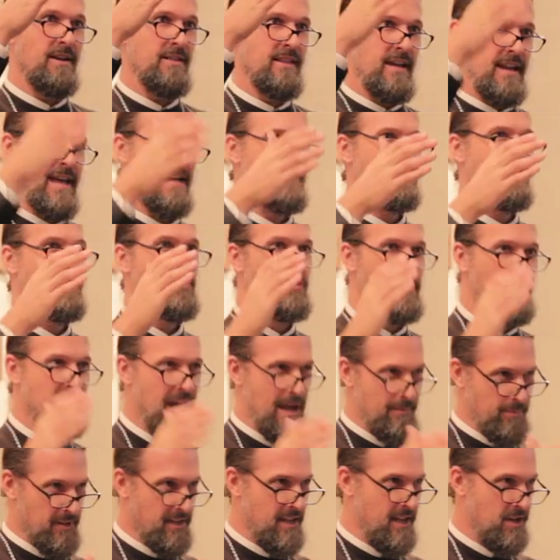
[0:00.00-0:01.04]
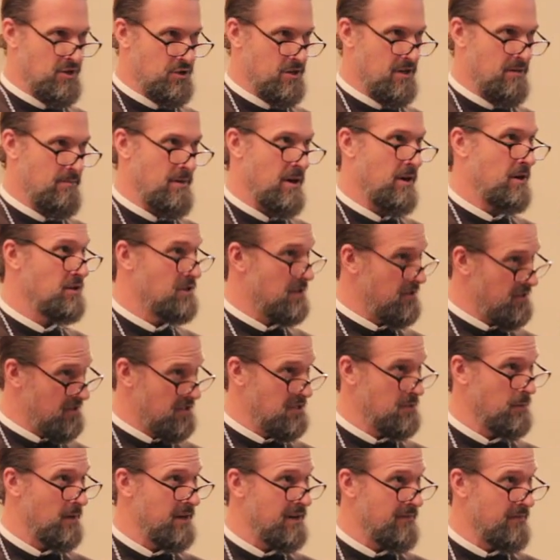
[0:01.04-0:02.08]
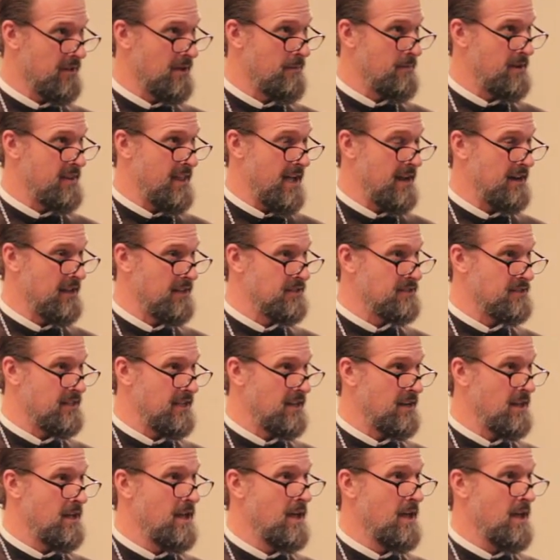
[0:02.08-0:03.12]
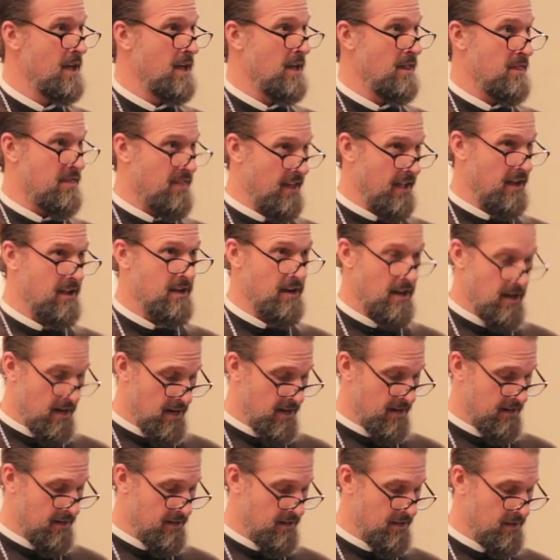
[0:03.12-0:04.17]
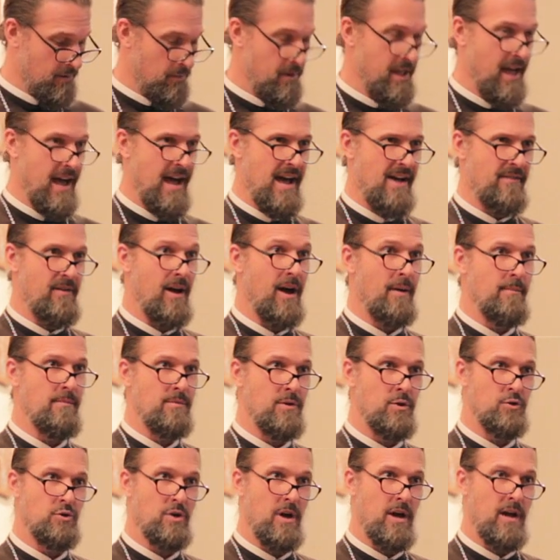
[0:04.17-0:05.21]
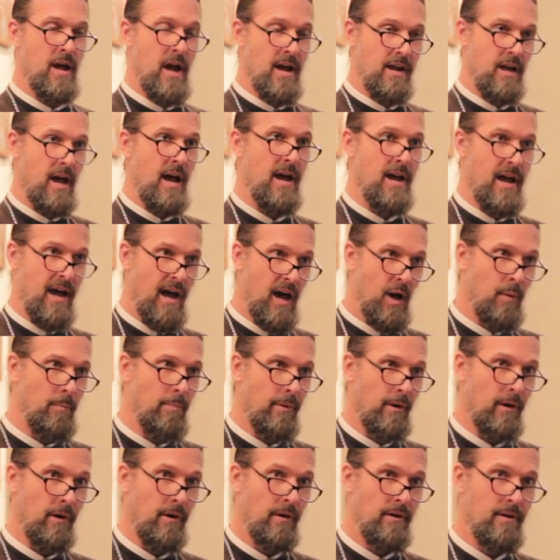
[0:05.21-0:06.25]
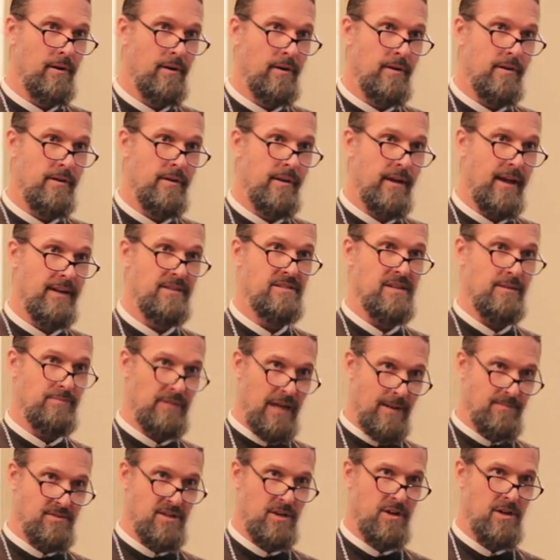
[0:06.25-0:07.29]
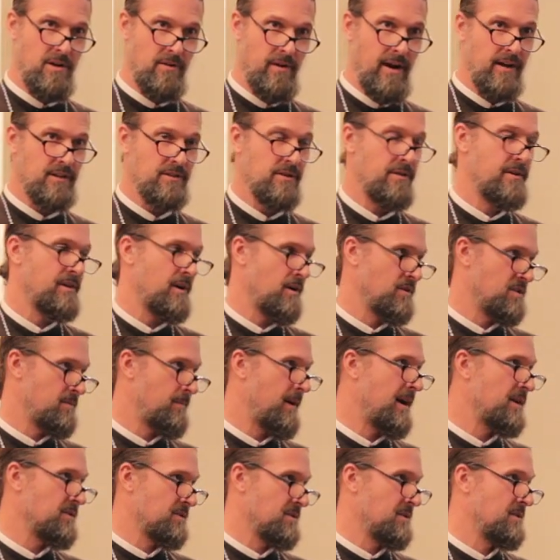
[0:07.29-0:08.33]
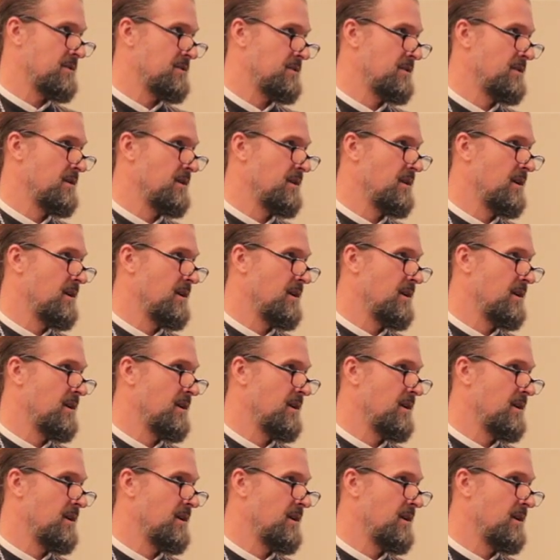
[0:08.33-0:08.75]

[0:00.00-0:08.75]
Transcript: that has a unique application in marriage, and this is one of them. And that is that, thank God, we have a helper and sometimes a corrector in our spouses.